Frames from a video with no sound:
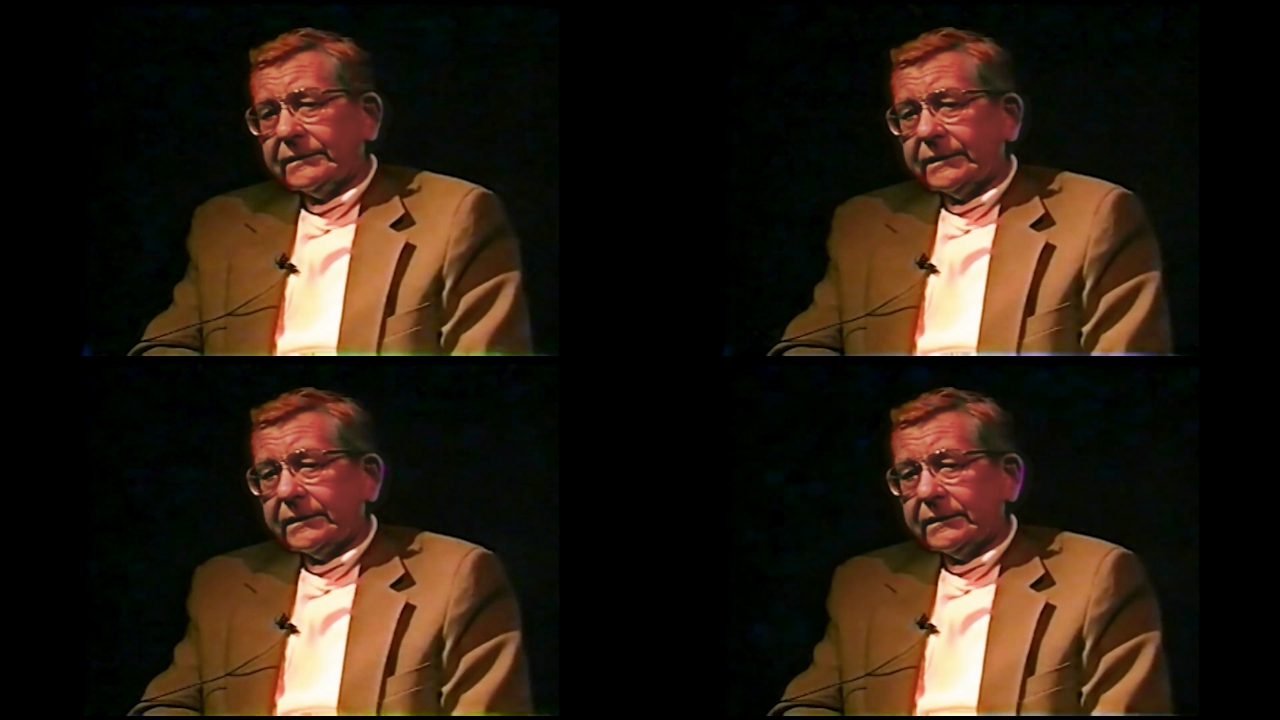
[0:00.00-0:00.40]

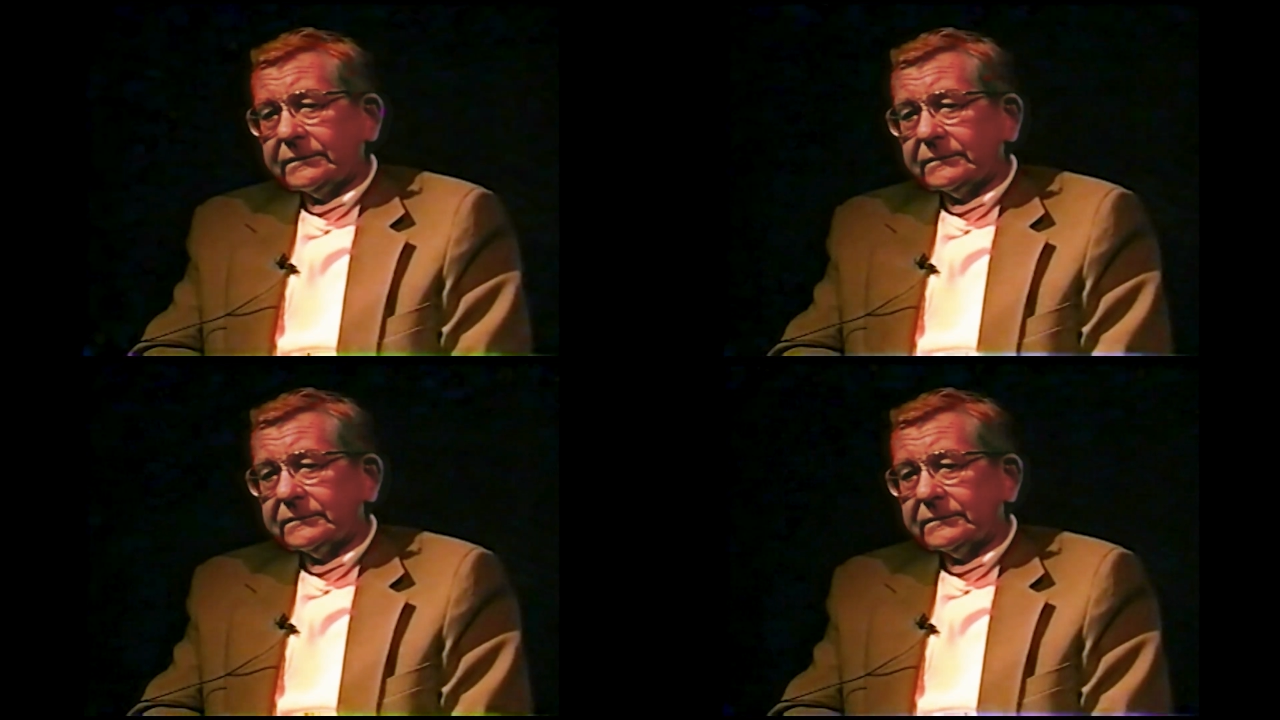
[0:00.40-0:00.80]

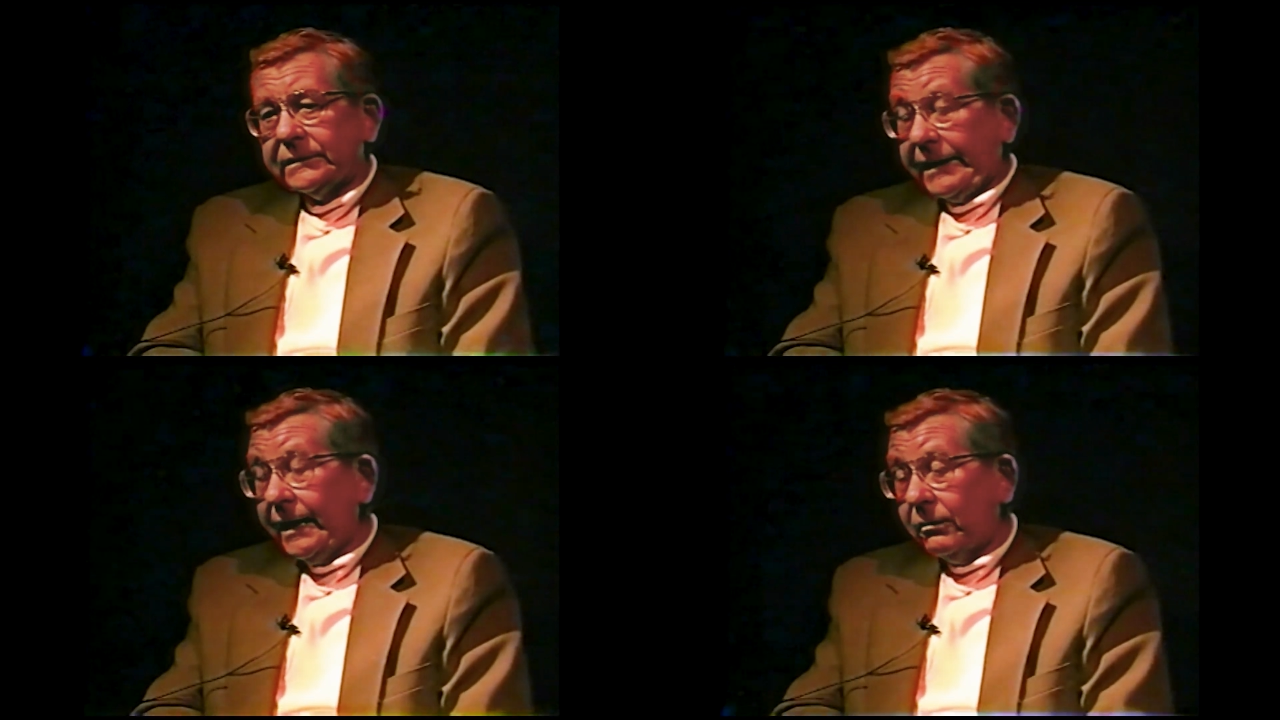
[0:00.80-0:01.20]
And
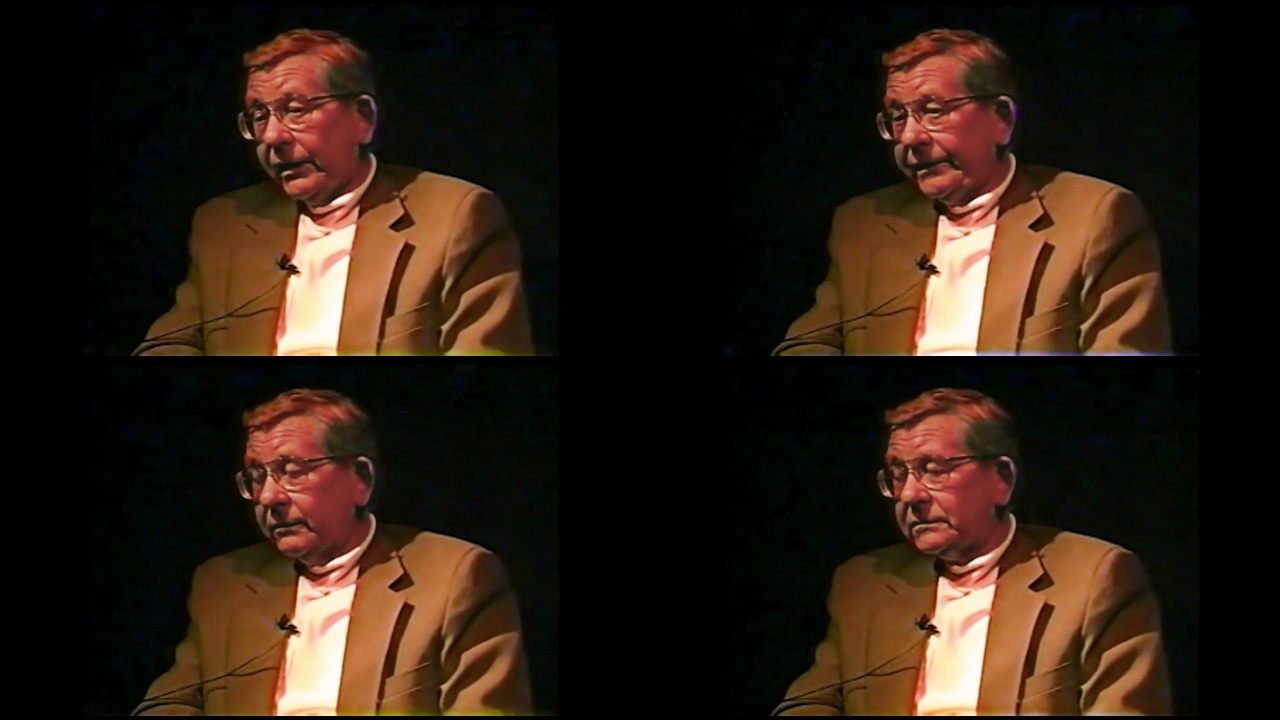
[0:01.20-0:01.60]

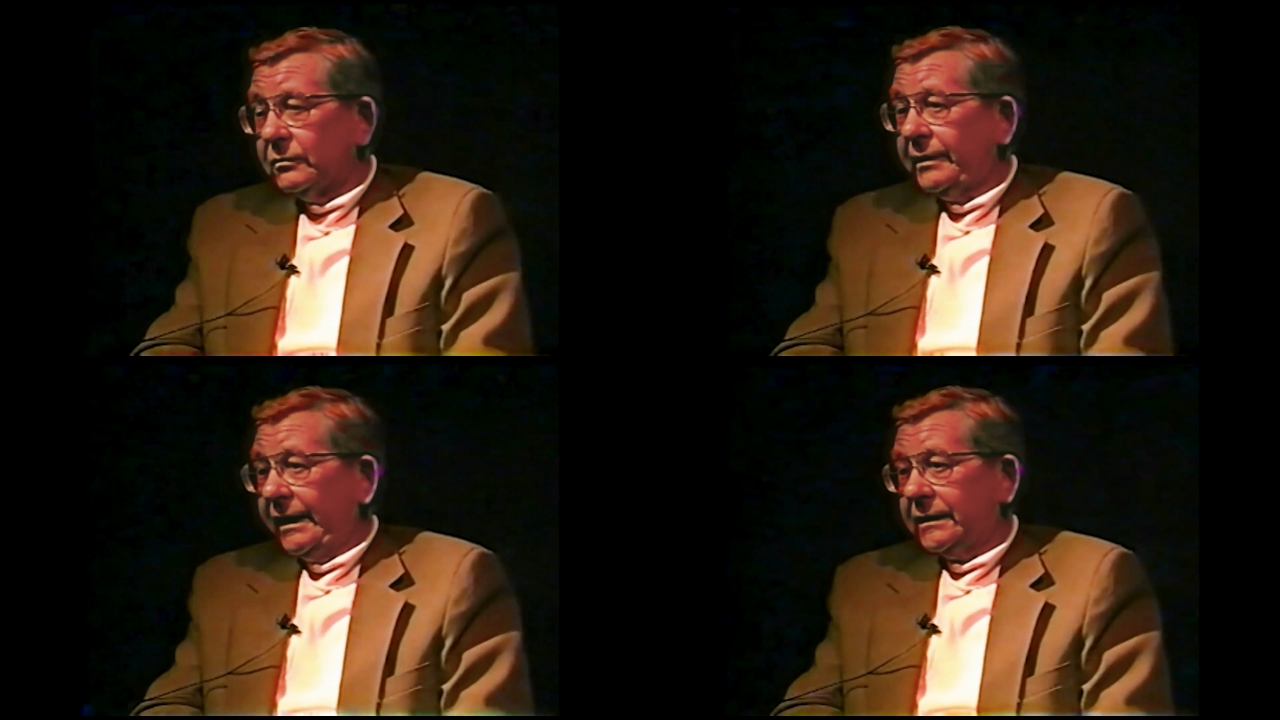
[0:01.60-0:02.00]
now I
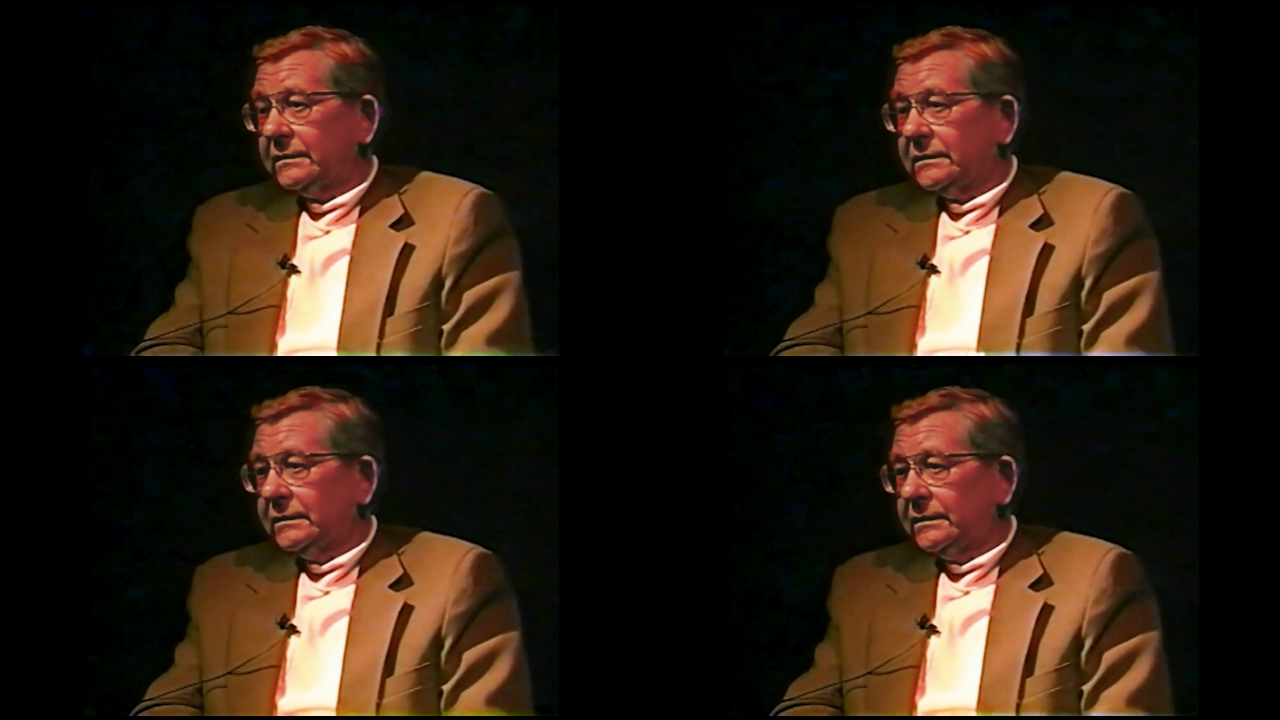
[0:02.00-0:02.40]
don't go
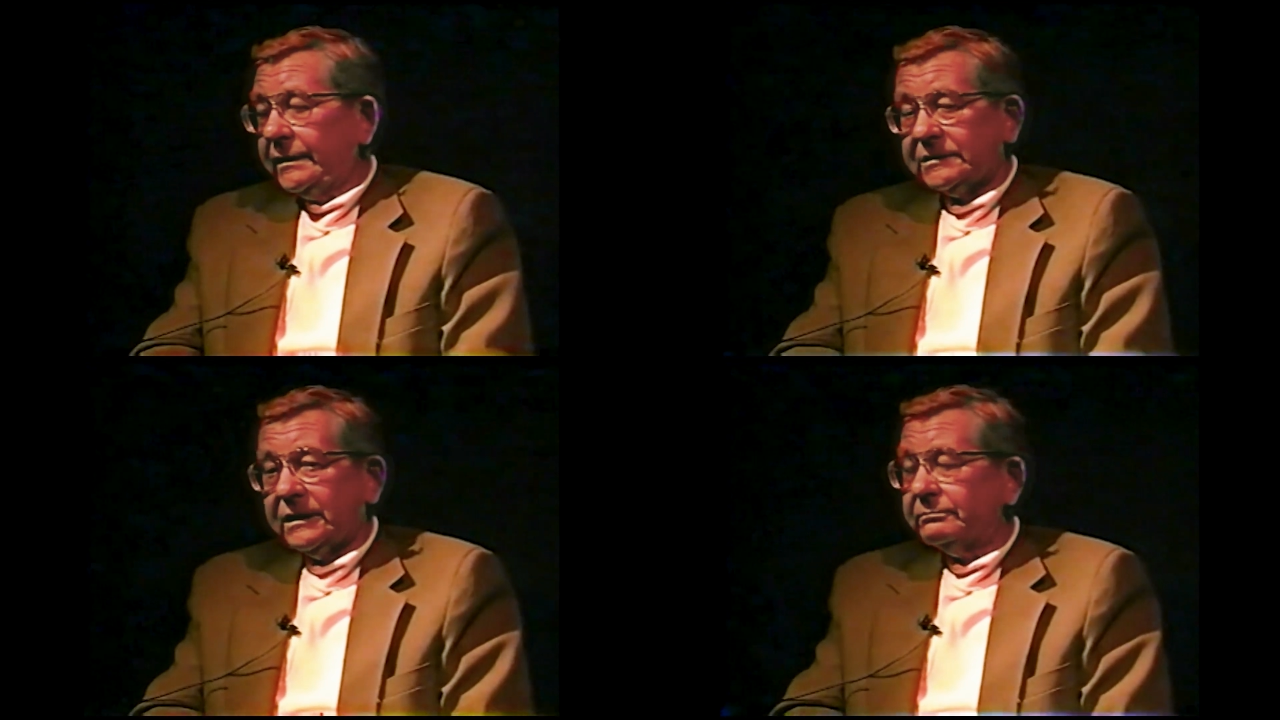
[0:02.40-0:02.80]
back
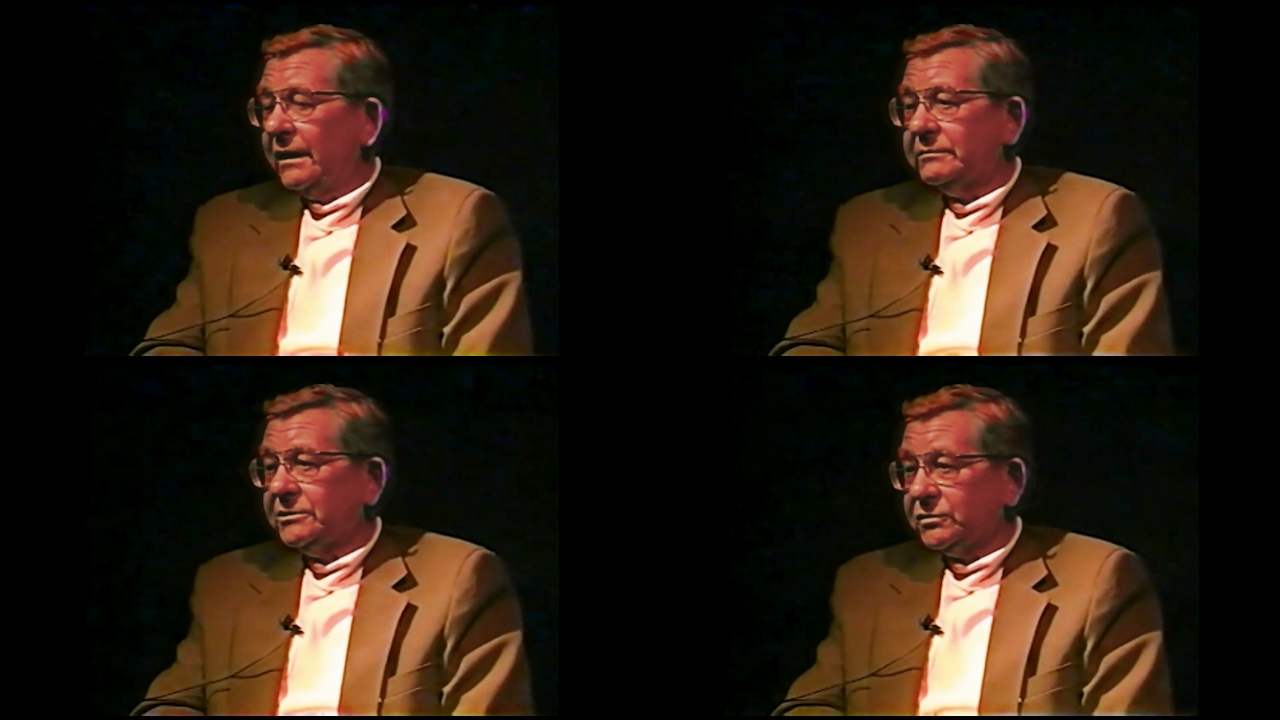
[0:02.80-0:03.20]
except